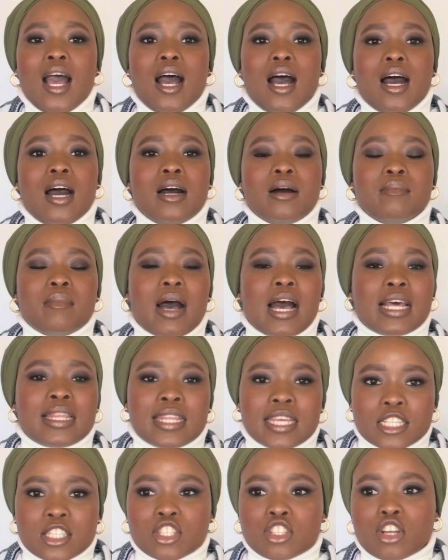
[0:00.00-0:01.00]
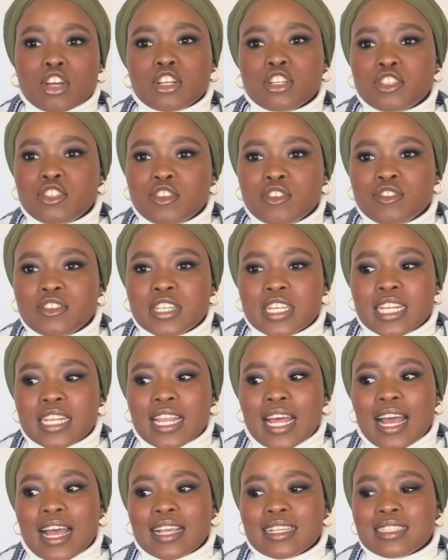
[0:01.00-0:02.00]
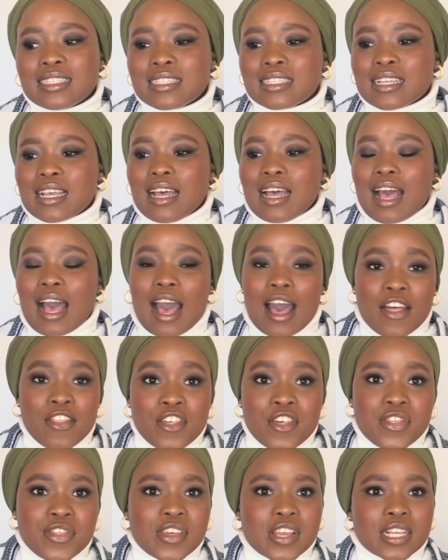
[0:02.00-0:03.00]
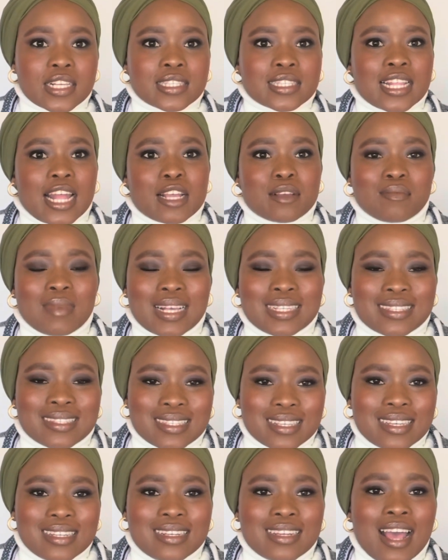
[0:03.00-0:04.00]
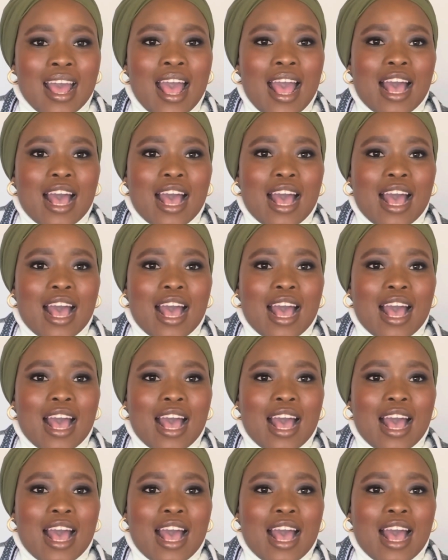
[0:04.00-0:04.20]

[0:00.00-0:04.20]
I then started to realize other things like my skin.